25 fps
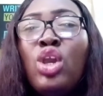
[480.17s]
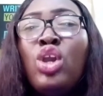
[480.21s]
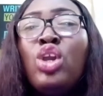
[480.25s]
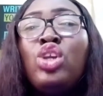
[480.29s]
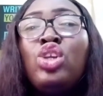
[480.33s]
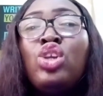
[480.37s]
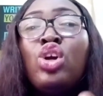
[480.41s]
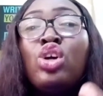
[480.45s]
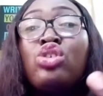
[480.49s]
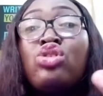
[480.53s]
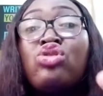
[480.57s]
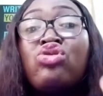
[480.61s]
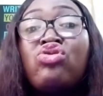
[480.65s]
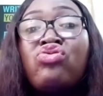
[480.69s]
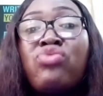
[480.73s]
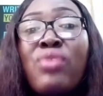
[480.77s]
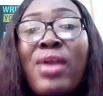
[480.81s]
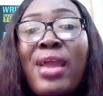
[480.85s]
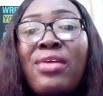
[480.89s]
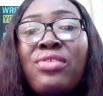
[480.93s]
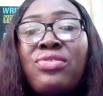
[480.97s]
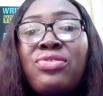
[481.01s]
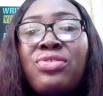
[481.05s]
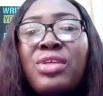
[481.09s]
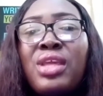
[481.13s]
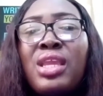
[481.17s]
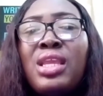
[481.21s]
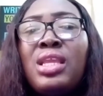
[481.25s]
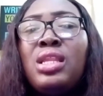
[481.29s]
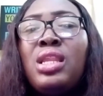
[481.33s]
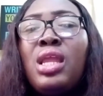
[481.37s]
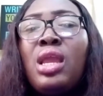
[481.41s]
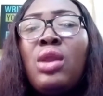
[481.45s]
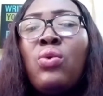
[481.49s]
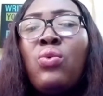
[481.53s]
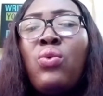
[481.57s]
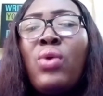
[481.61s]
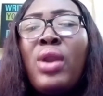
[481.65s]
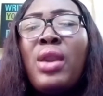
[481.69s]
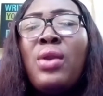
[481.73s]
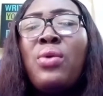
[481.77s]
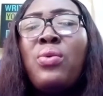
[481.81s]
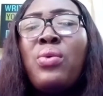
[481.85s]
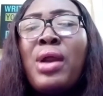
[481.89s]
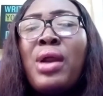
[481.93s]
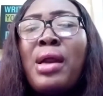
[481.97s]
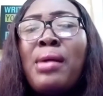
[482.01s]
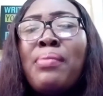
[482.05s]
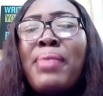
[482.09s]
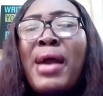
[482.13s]
your strength in a way
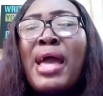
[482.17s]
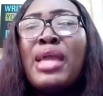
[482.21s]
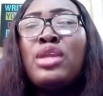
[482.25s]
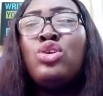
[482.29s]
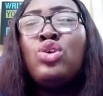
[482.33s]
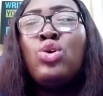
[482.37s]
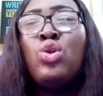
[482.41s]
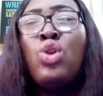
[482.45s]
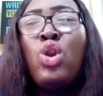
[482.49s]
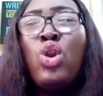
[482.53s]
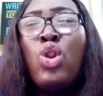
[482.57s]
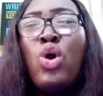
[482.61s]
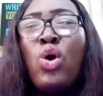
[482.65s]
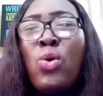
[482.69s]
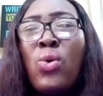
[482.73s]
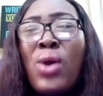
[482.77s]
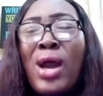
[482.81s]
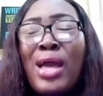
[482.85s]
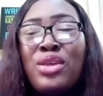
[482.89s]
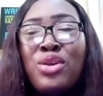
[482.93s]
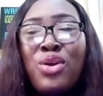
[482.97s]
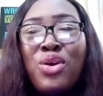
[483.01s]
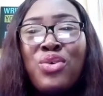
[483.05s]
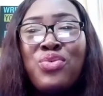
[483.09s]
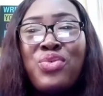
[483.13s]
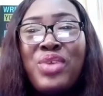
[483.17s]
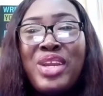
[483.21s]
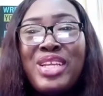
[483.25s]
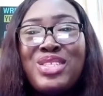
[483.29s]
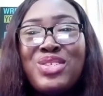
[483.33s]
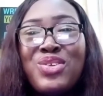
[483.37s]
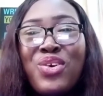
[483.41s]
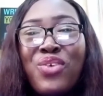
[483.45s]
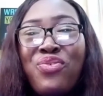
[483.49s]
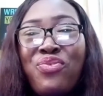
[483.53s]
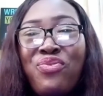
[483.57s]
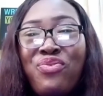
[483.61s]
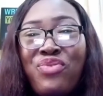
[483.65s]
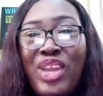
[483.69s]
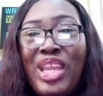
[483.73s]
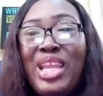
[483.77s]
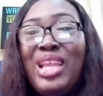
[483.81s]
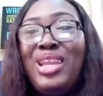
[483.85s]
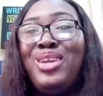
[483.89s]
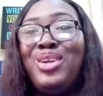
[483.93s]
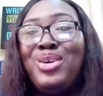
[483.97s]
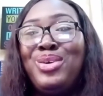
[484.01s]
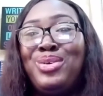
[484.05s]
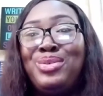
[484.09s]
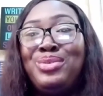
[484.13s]
whereby you lower your rate of
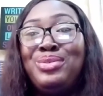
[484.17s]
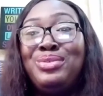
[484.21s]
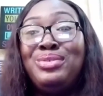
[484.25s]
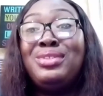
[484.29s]
failure?